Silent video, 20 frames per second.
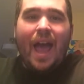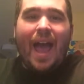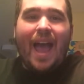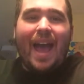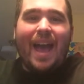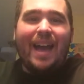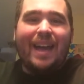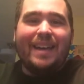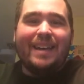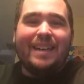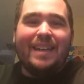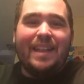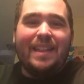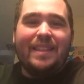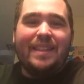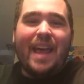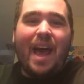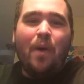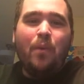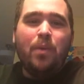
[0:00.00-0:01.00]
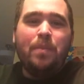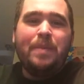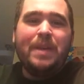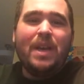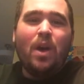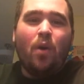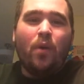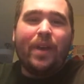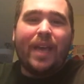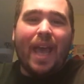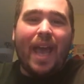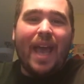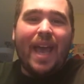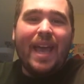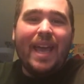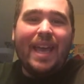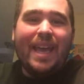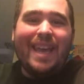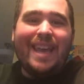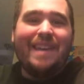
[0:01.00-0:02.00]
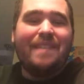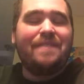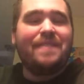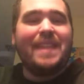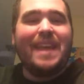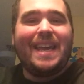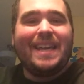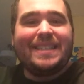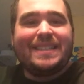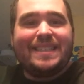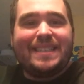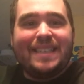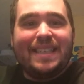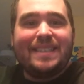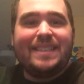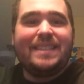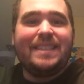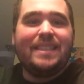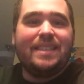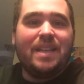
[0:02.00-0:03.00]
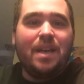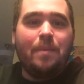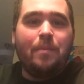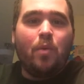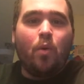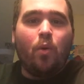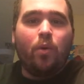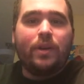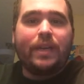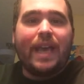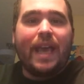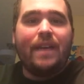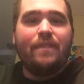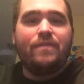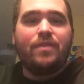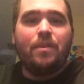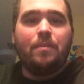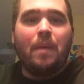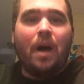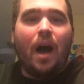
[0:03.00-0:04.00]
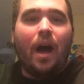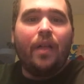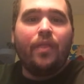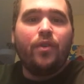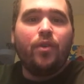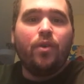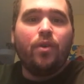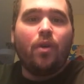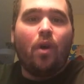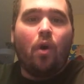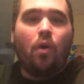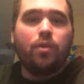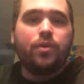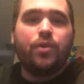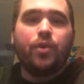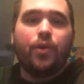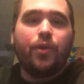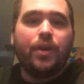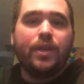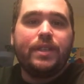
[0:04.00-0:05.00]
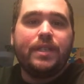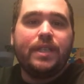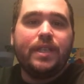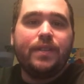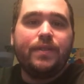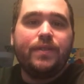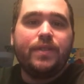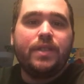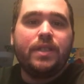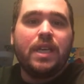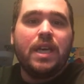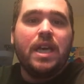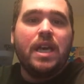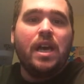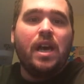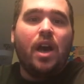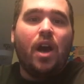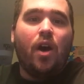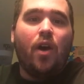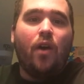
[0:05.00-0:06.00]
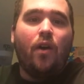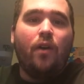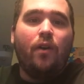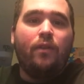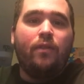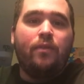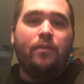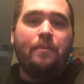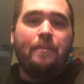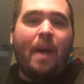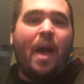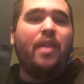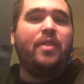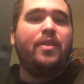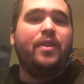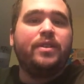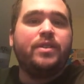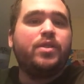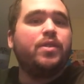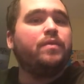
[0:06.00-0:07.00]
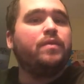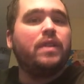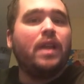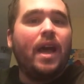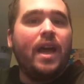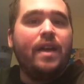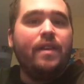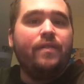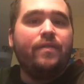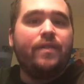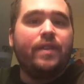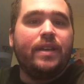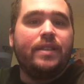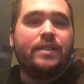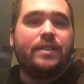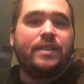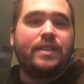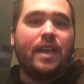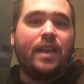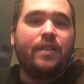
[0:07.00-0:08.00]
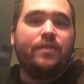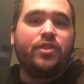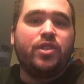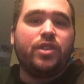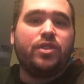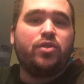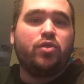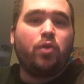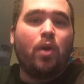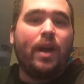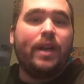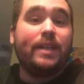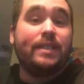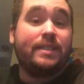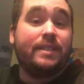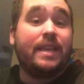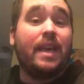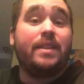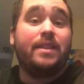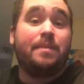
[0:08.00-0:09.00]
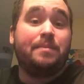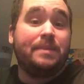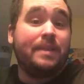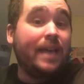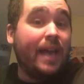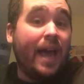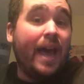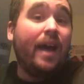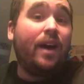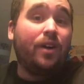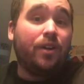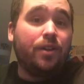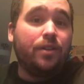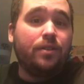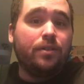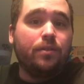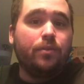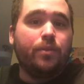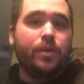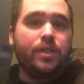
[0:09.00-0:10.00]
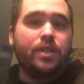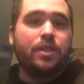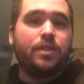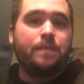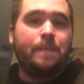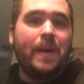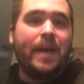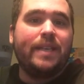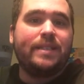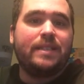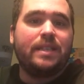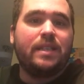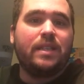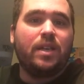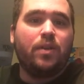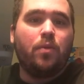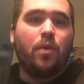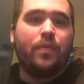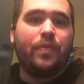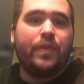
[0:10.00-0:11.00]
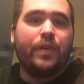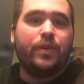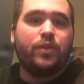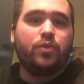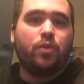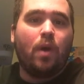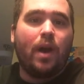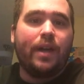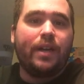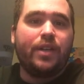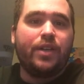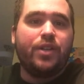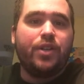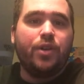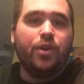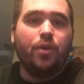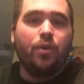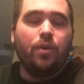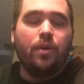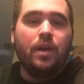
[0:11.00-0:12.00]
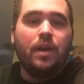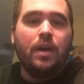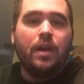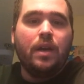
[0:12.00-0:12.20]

And that would be okay if they assisted them or gave them other alternatives of methods of life instead of just trying to send them to hell, which is basically what they're trying to do.